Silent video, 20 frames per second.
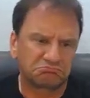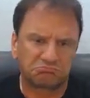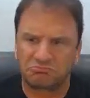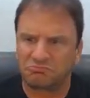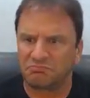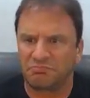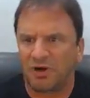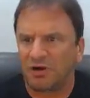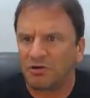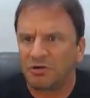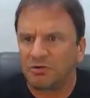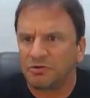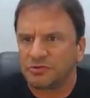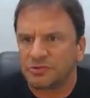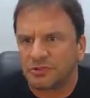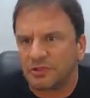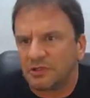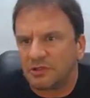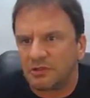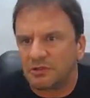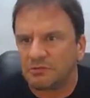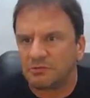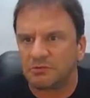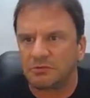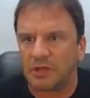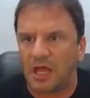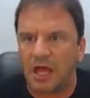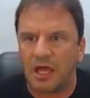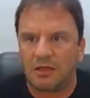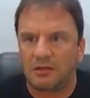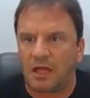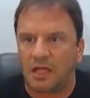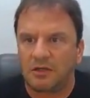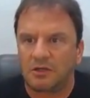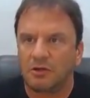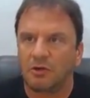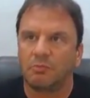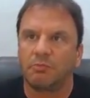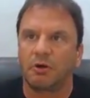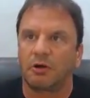Burroughs, I
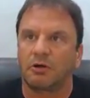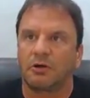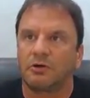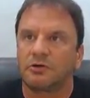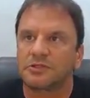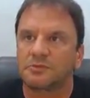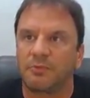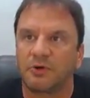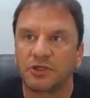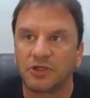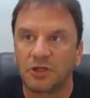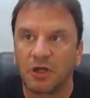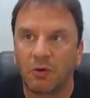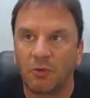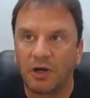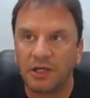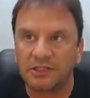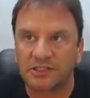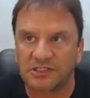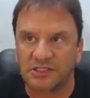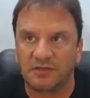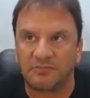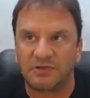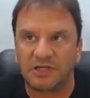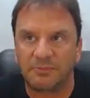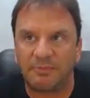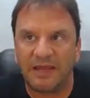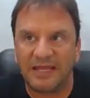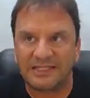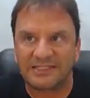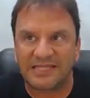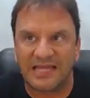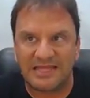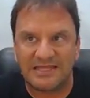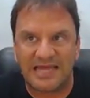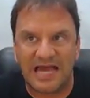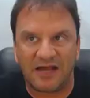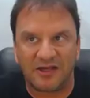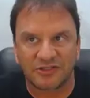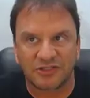don't know Burroughs, but you know what? Somebody paid
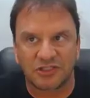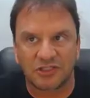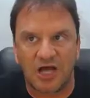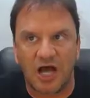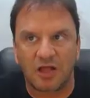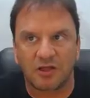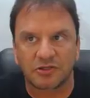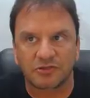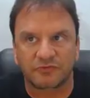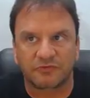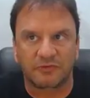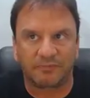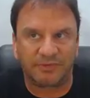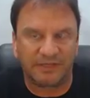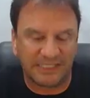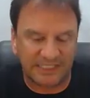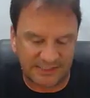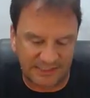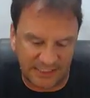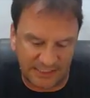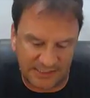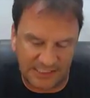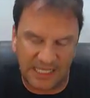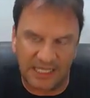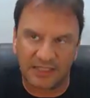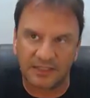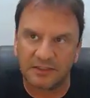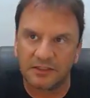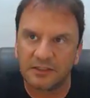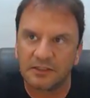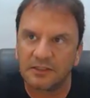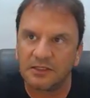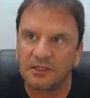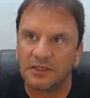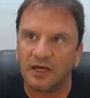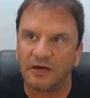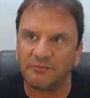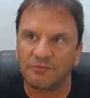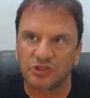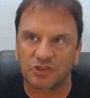$10,000 for a PSA 10
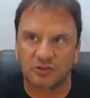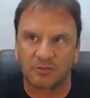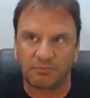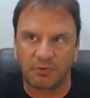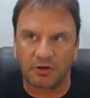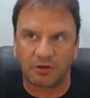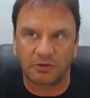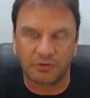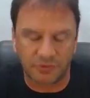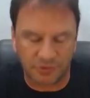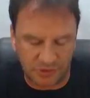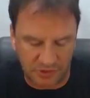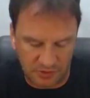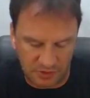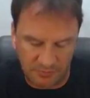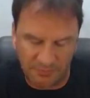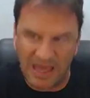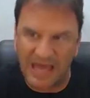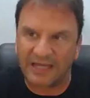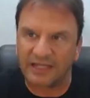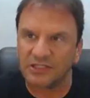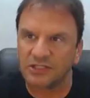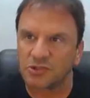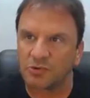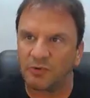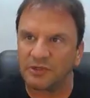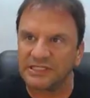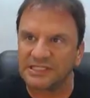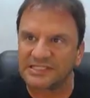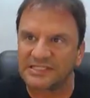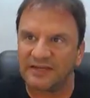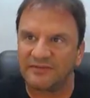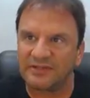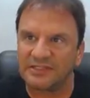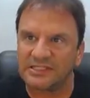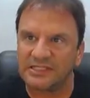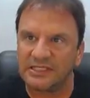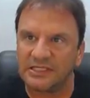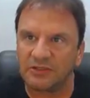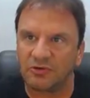of Mr. Burroughs back in
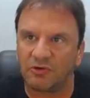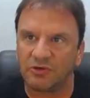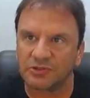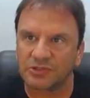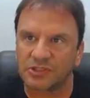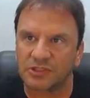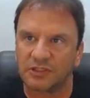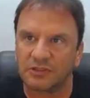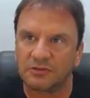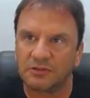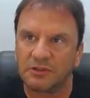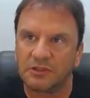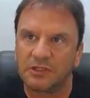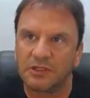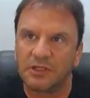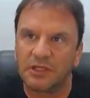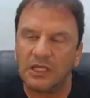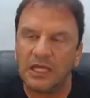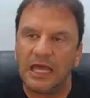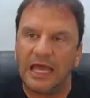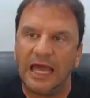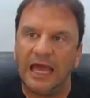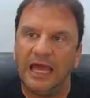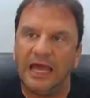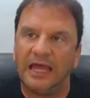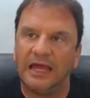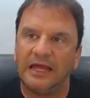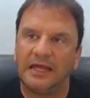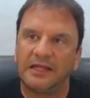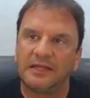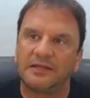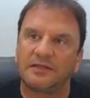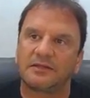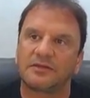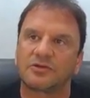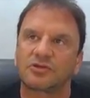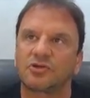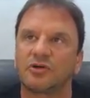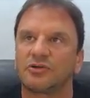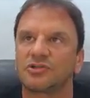2017 also. And
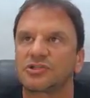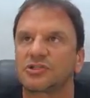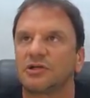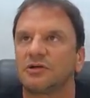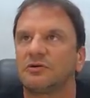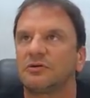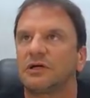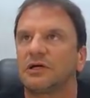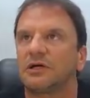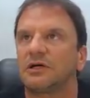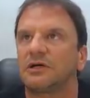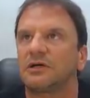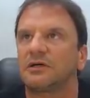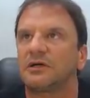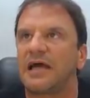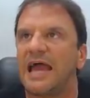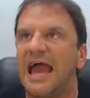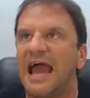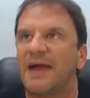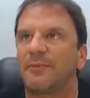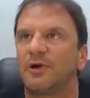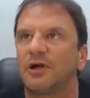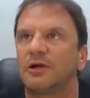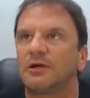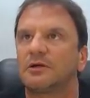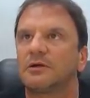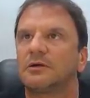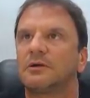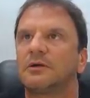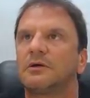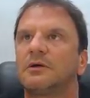there's also a Hammer.